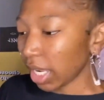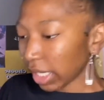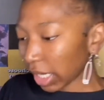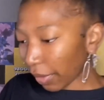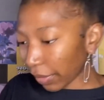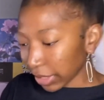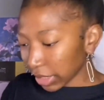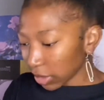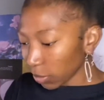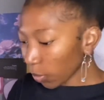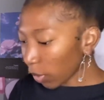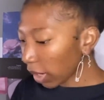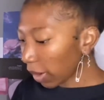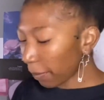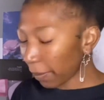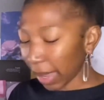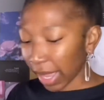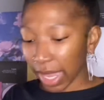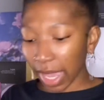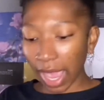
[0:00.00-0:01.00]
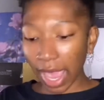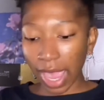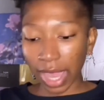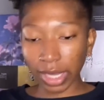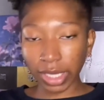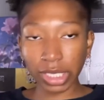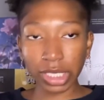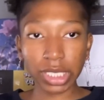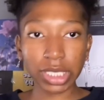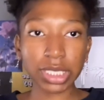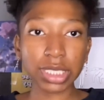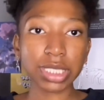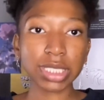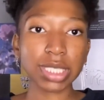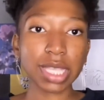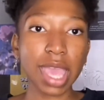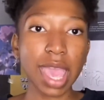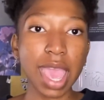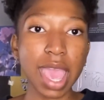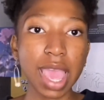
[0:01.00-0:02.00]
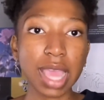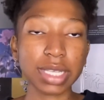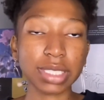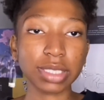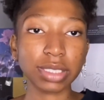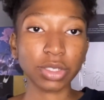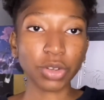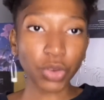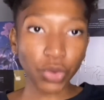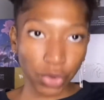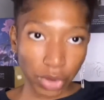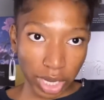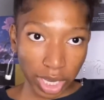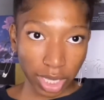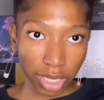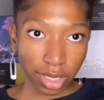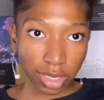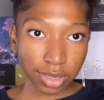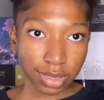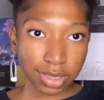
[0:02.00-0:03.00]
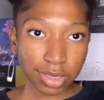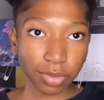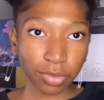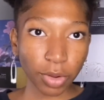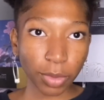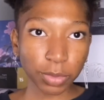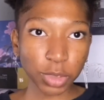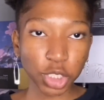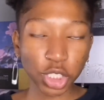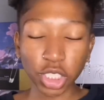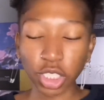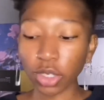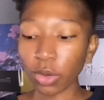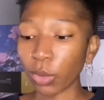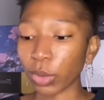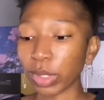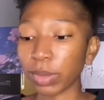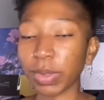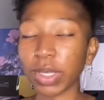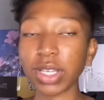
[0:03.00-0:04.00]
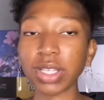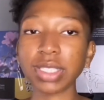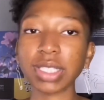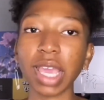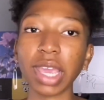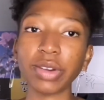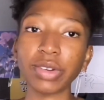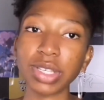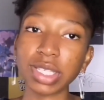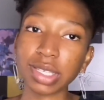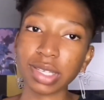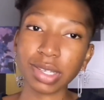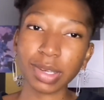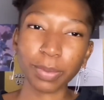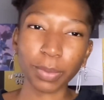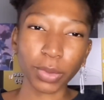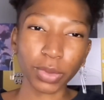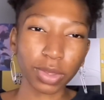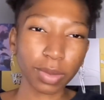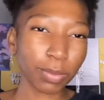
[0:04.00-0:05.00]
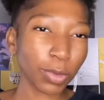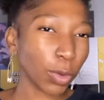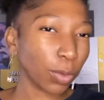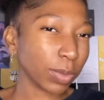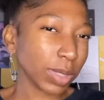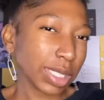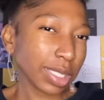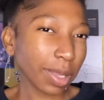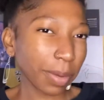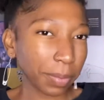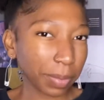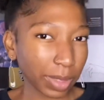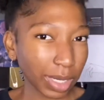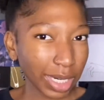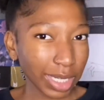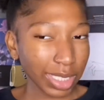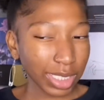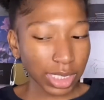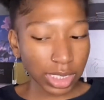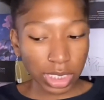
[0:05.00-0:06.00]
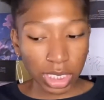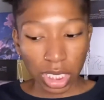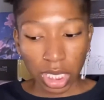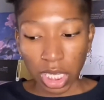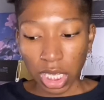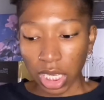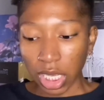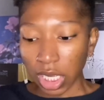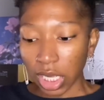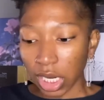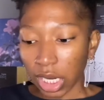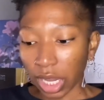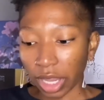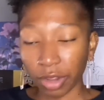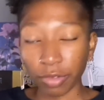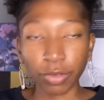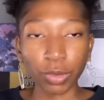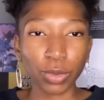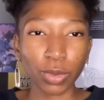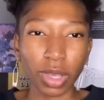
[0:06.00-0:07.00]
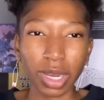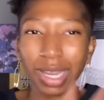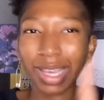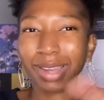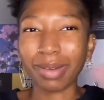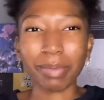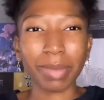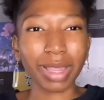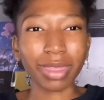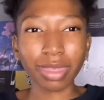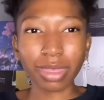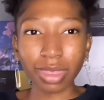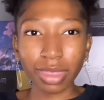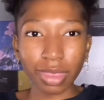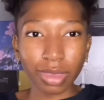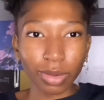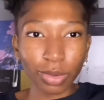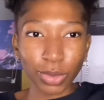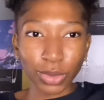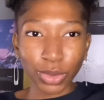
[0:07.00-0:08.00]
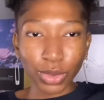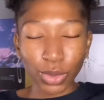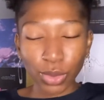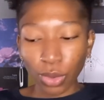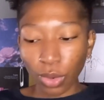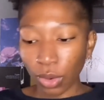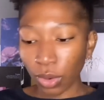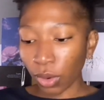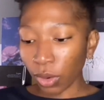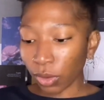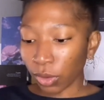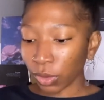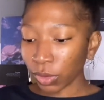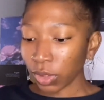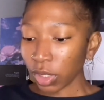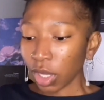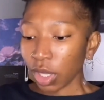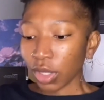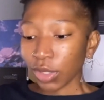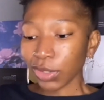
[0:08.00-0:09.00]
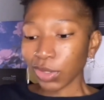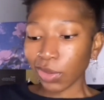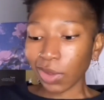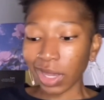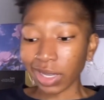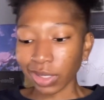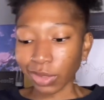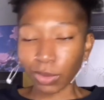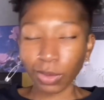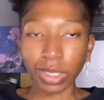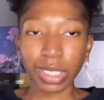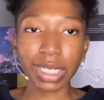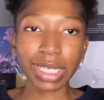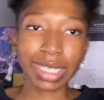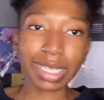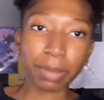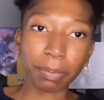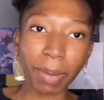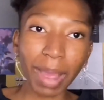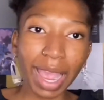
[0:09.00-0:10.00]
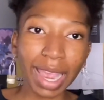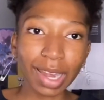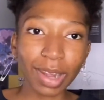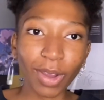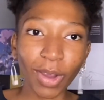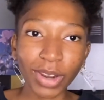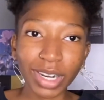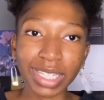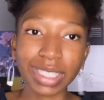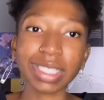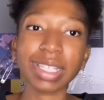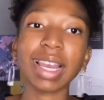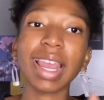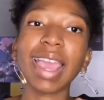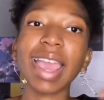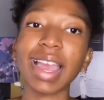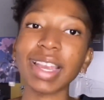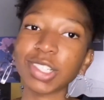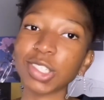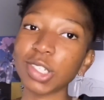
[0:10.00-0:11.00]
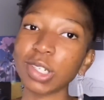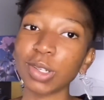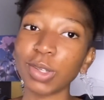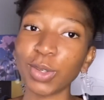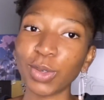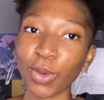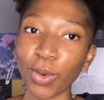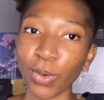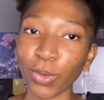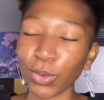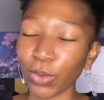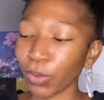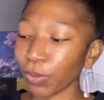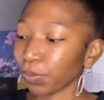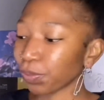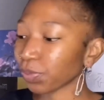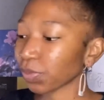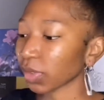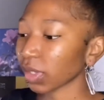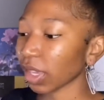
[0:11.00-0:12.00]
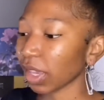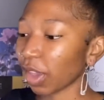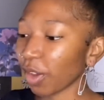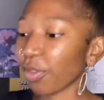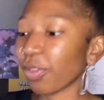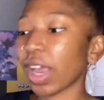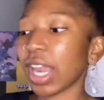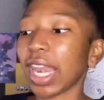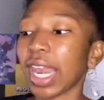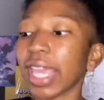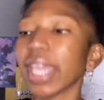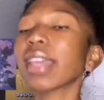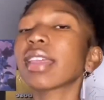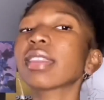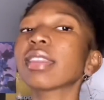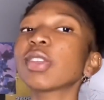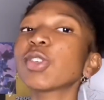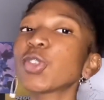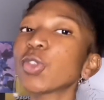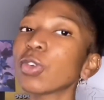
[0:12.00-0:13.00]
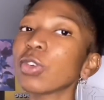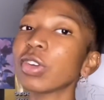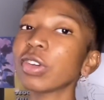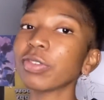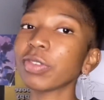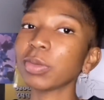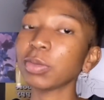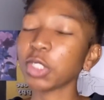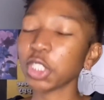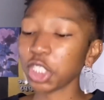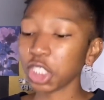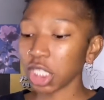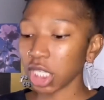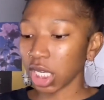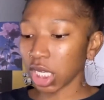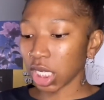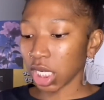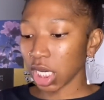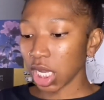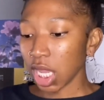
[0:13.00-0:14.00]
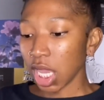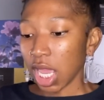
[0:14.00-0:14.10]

Now, I didn't want to buy anklets and rings from Shein only because I recently bought them from Mr. Price like a few like a month or two ago so i didn't want to like pile on until i actually know if i like the jewelry from shein